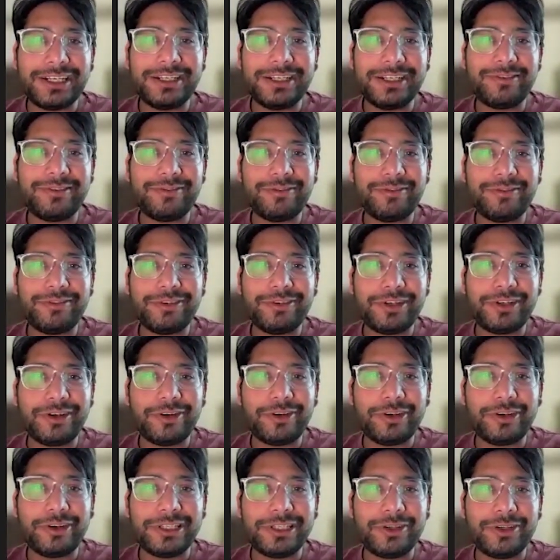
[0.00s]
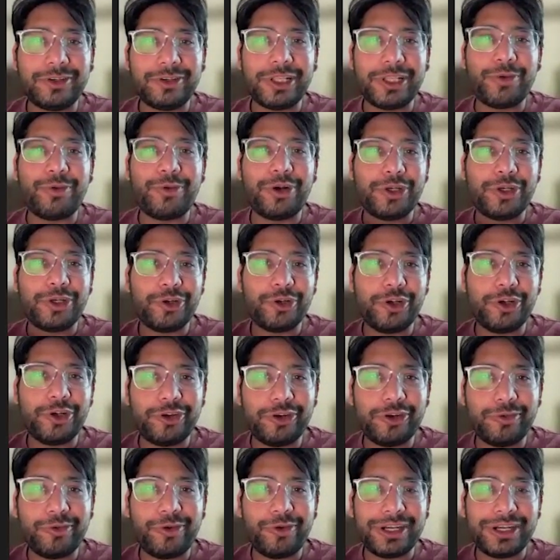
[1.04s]
and or they want to
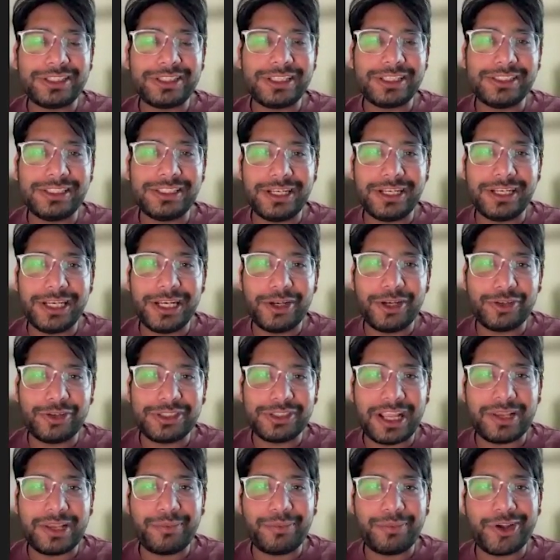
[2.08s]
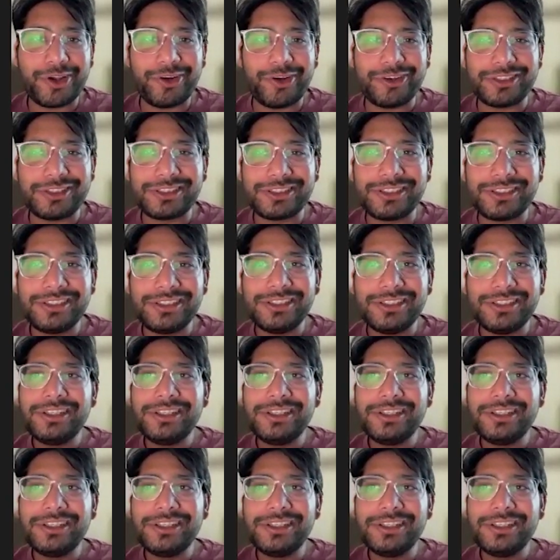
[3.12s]
learn what's the journey looks like, because